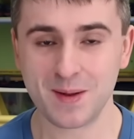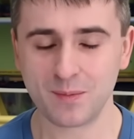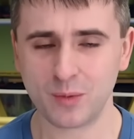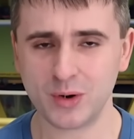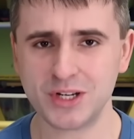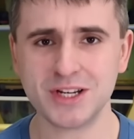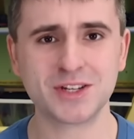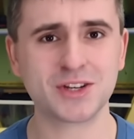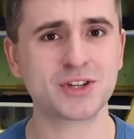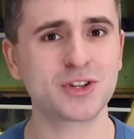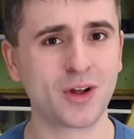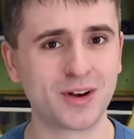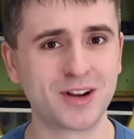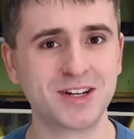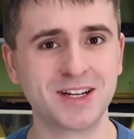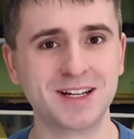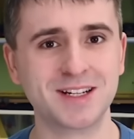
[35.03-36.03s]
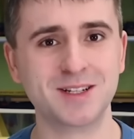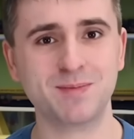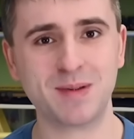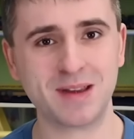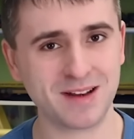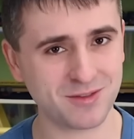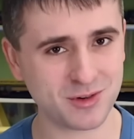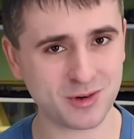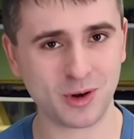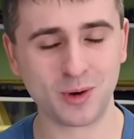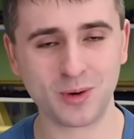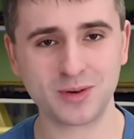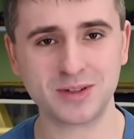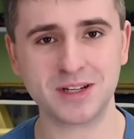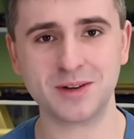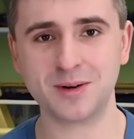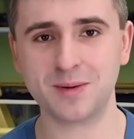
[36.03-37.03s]
which is astonishing to me. I've just
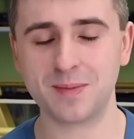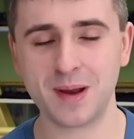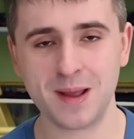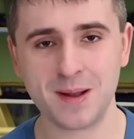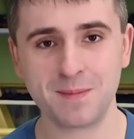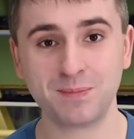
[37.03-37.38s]
looked it up.